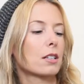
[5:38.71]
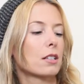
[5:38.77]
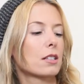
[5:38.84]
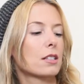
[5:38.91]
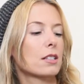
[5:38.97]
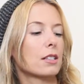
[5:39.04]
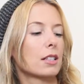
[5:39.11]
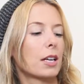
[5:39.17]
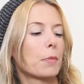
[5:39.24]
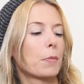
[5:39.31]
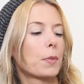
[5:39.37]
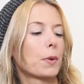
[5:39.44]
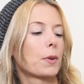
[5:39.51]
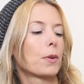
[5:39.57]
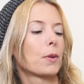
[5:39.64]

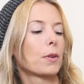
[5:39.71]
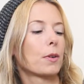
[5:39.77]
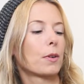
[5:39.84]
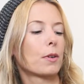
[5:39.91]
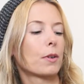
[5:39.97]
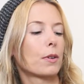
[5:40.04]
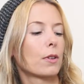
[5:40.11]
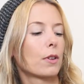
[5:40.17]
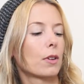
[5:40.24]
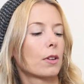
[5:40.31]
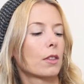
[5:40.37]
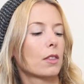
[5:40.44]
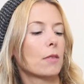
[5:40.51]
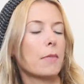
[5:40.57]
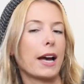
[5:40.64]
slip
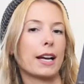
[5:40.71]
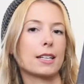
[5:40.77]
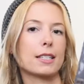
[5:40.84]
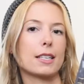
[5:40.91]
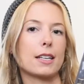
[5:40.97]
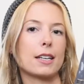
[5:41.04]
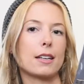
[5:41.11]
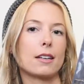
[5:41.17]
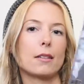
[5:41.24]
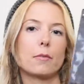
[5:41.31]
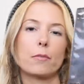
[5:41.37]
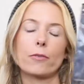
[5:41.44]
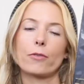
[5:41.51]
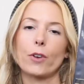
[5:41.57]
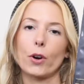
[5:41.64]
the magazine
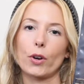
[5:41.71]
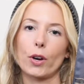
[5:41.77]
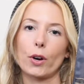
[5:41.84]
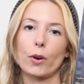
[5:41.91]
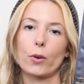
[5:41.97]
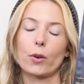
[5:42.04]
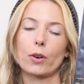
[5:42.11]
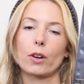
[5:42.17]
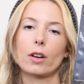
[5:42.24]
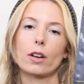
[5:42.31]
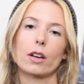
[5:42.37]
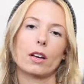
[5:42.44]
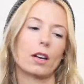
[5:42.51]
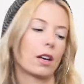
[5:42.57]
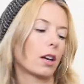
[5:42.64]
photo
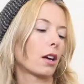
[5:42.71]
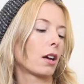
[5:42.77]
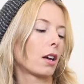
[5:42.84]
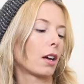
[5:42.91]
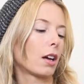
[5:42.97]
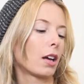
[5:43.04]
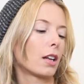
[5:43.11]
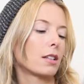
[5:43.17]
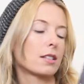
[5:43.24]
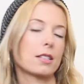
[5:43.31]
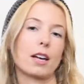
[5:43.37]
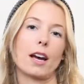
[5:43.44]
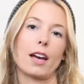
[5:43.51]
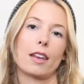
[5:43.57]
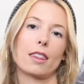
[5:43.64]

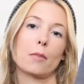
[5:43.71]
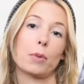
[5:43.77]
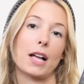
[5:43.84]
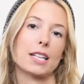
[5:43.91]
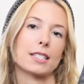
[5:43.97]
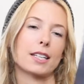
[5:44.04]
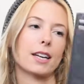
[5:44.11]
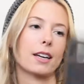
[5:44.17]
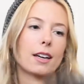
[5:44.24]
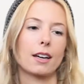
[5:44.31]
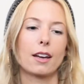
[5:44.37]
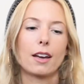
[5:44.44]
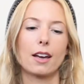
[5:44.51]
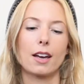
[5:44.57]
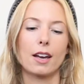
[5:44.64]
inside the plastic.
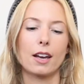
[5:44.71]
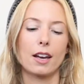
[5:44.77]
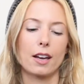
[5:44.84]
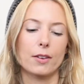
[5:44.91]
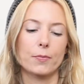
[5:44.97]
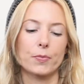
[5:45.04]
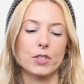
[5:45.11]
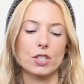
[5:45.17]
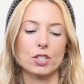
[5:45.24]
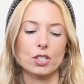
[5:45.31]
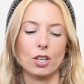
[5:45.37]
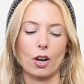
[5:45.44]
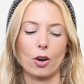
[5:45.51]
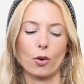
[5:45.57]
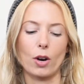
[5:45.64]

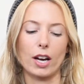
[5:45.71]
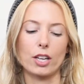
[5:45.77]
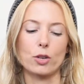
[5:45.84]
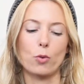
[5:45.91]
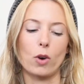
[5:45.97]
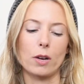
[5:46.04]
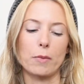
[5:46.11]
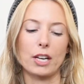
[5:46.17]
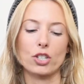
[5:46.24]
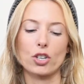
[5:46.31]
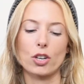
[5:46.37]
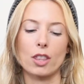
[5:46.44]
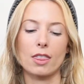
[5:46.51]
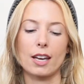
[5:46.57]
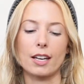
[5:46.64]
So, and you want to make
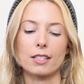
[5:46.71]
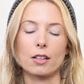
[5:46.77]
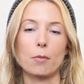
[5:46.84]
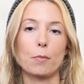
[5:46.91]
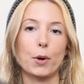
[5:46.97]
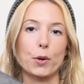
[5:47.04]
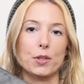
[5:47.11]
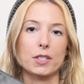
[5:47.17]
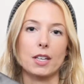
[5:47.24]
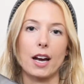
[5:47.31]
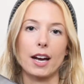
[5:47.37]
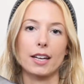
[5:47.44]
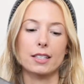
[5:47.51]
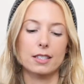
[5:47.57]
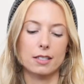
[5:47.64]
sure that that is on both
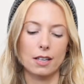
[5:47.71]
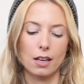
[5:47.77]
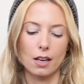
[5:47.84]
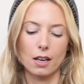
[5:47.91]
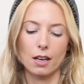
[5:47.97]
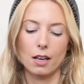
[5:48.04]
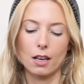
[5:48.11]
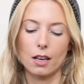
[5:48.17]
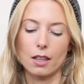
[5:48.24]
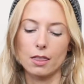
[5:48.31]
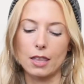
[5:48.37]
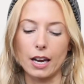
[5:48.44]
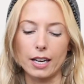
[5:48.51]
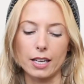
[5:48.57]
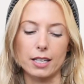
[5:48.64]
sides.
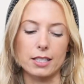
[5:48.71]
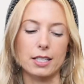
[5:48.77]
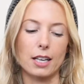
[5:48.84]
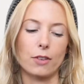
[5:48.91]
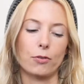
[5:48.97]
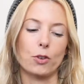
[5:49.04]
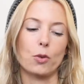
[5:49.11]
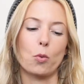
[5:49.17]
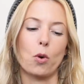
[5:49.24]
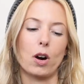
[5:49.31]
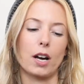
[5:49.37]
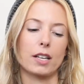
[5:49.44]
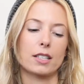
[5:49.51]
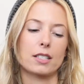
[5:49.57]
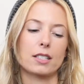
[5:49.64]
That is, if you
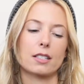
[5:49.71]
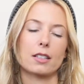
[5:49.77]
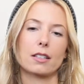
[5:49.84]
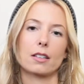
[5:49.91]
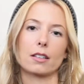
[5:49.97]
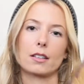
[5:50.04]
want